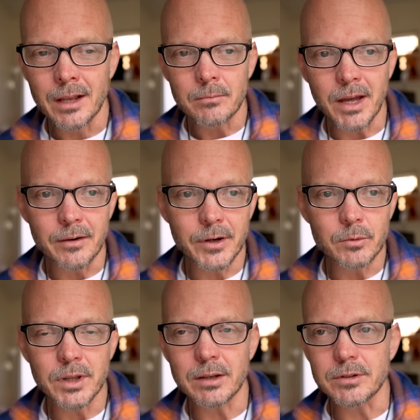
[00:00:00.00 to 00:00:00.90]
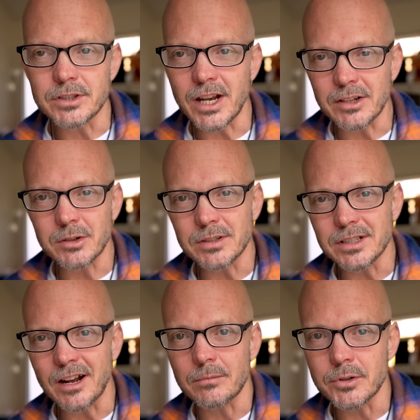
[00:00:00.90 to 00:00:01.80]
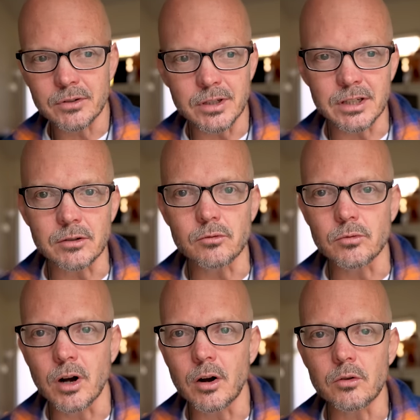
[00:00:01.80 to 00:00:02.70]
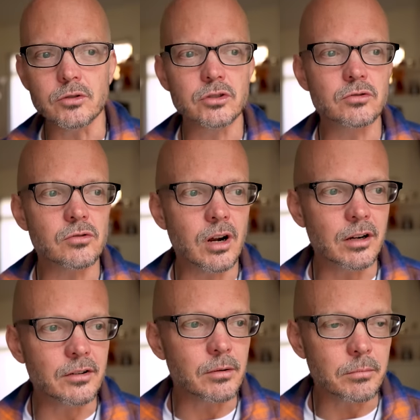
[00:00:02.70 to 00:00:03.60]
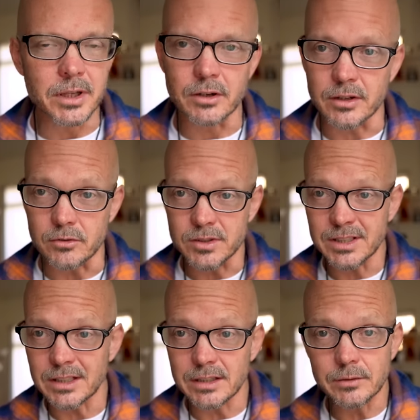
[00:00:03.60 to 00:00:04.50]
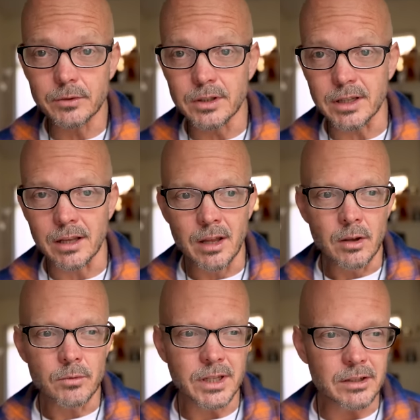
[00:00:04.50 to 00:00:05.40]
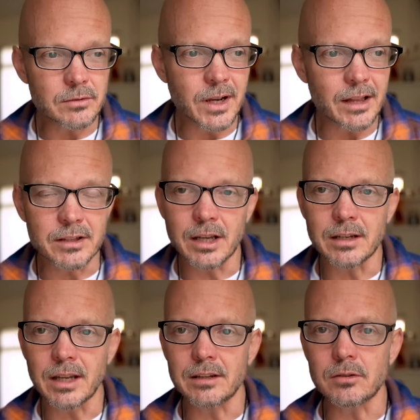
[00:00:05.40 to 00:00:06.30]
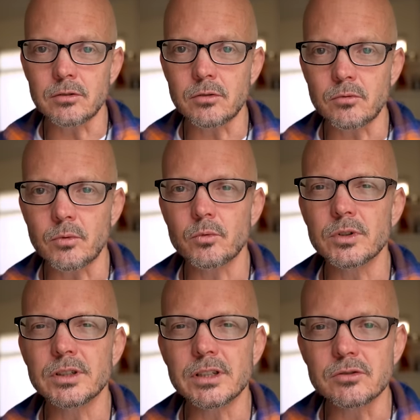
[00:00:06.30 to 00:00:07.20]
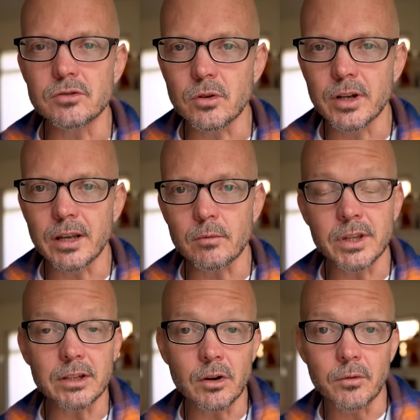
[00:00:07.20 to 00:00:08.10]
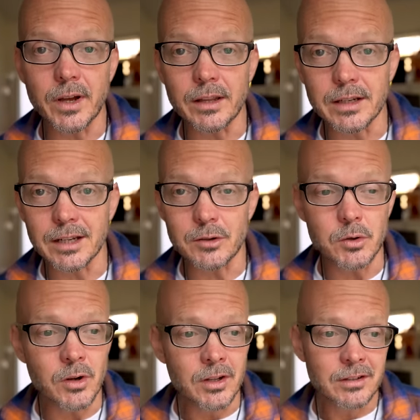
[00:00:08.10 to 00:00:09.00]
Matter of fact, when they reject you, it's an opportunity to grow stronger and bigger. You see it differently. When they do validate you, you really enjoy it. When they don't validate you,